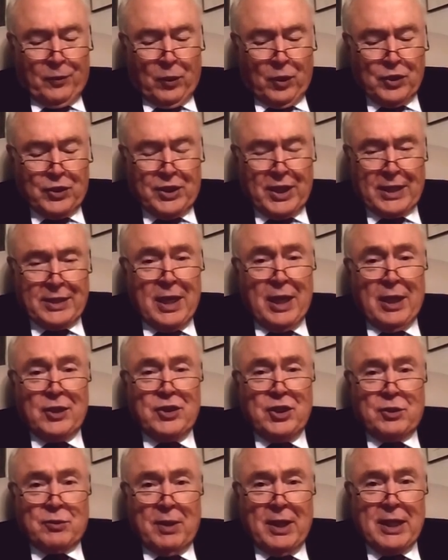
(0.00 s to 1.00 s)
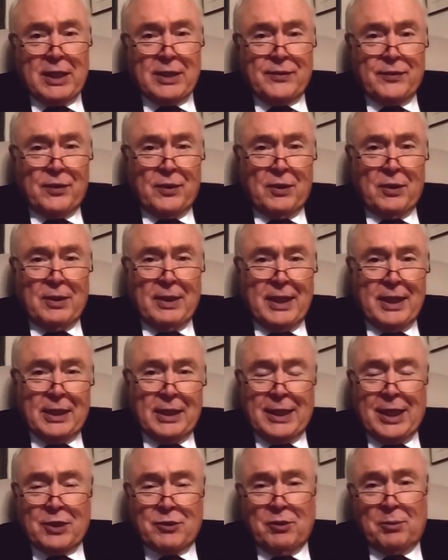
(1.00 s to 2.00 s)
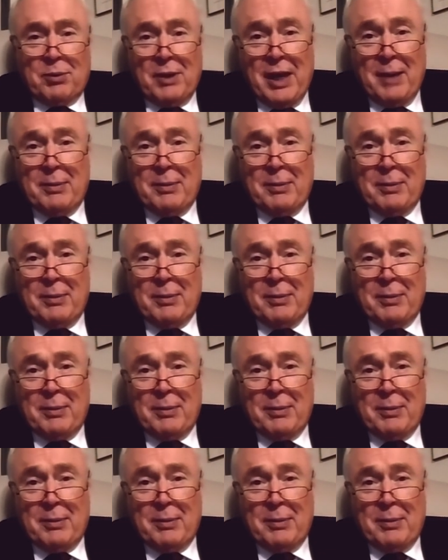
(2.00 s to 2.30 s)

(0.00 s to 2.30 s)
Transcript: forced technology transfer, intellectual